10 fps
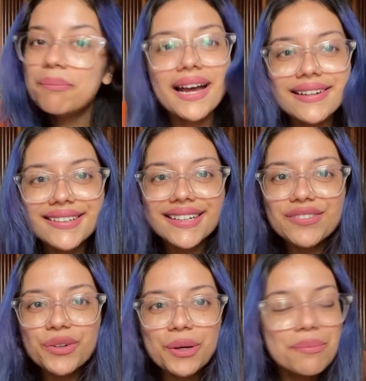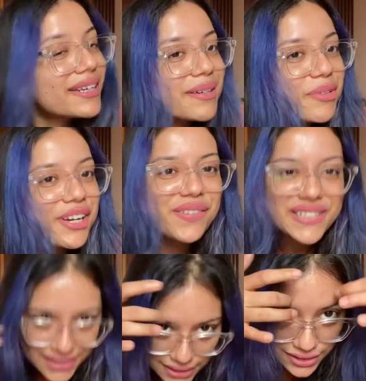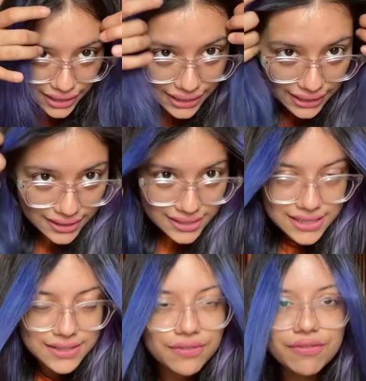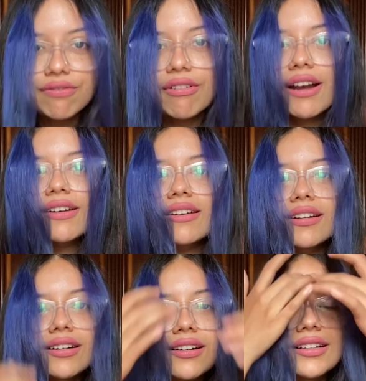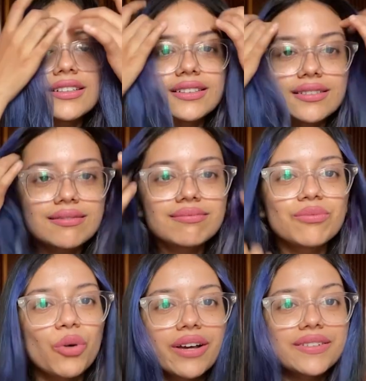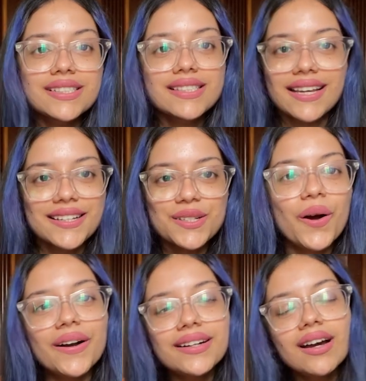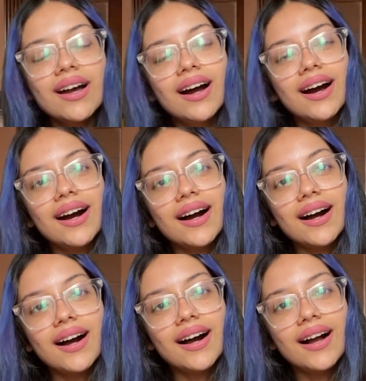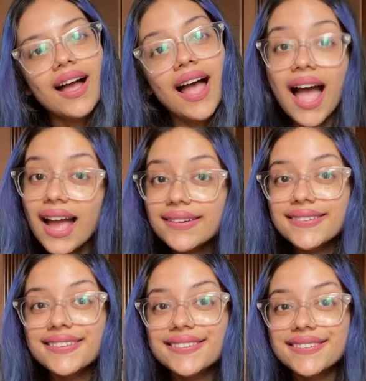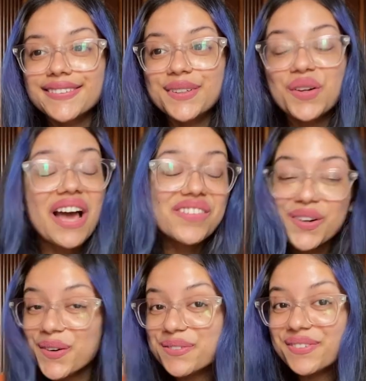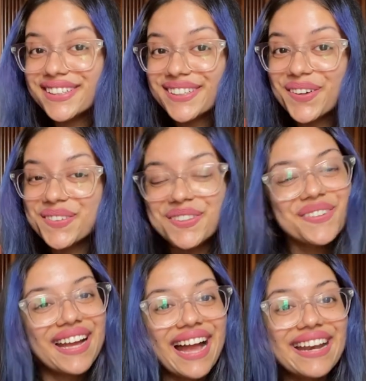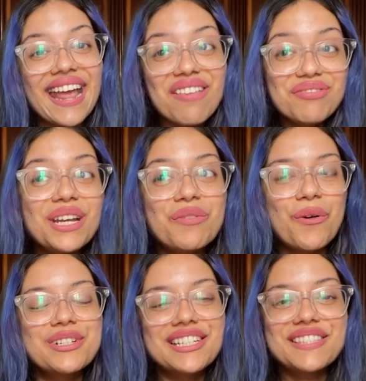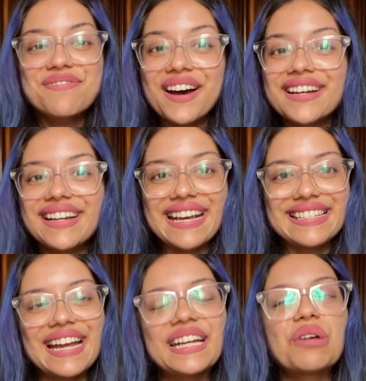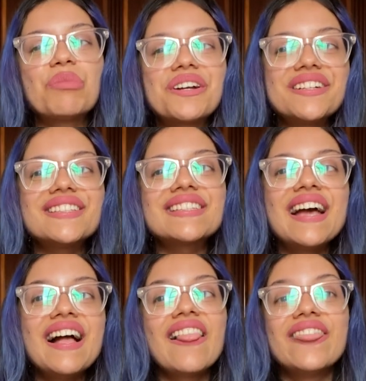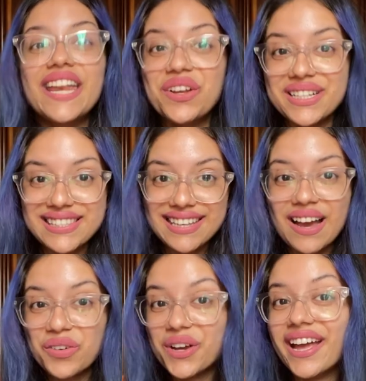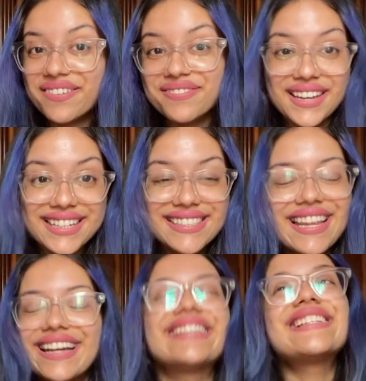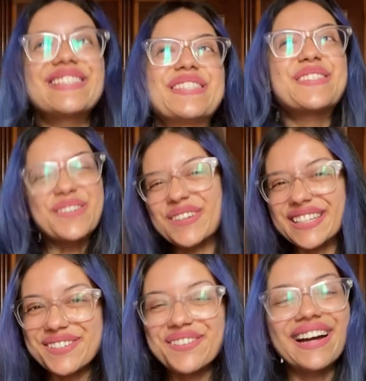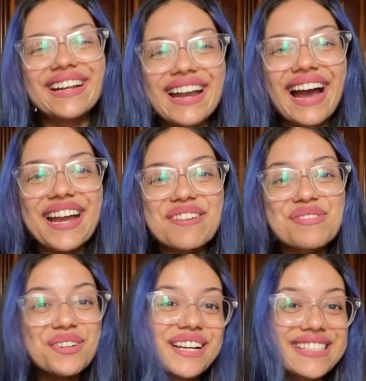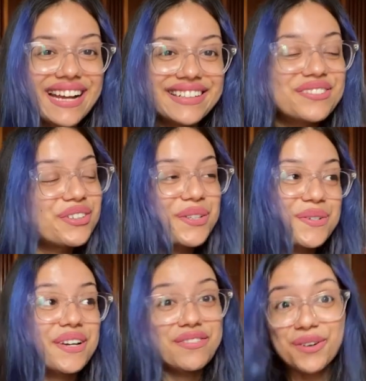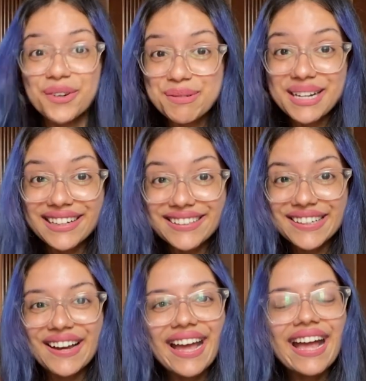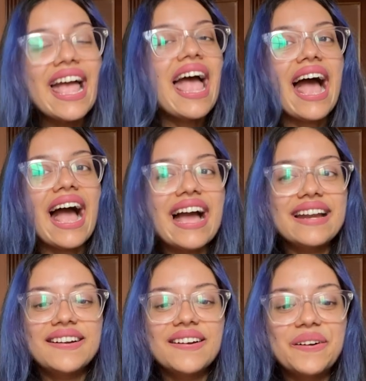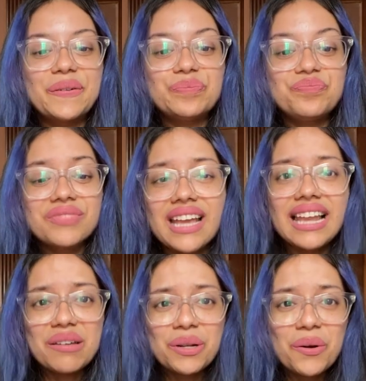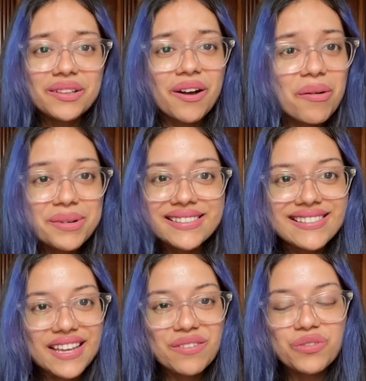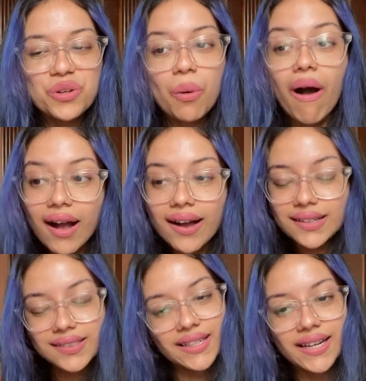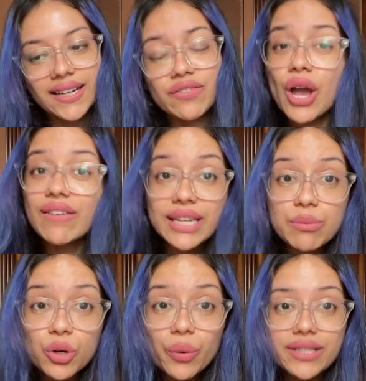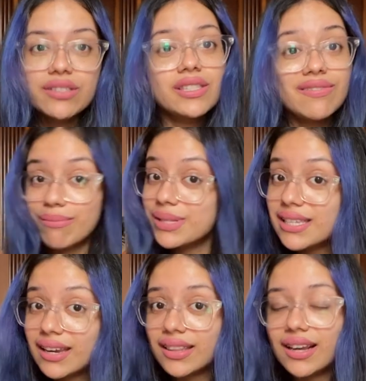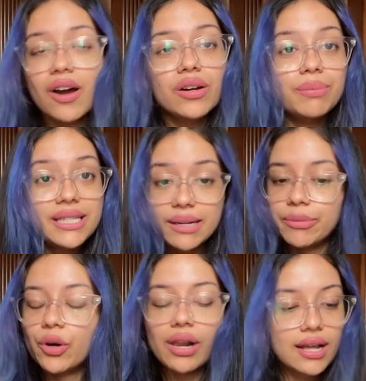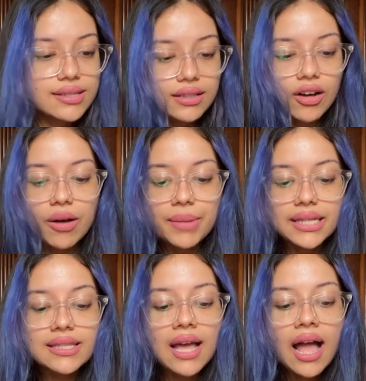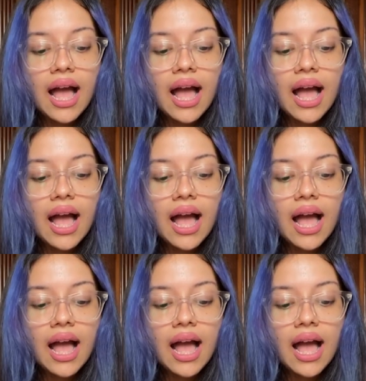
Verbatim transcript: But if you want to be a little more adventurous, you can get this front curtain, whatever this thing is called, uh, and you'll have a lot of fun along the way. And every wash is fun and exciting, because then you can see how your hair fades. Like, it is so much fun. I'm so excited for you if you're going to be coloring your hair. And um, yeah, let me know in the comments if you are coloring it. If you have any more questions, if I missed anything out, please let me know. I'll answer in the comments.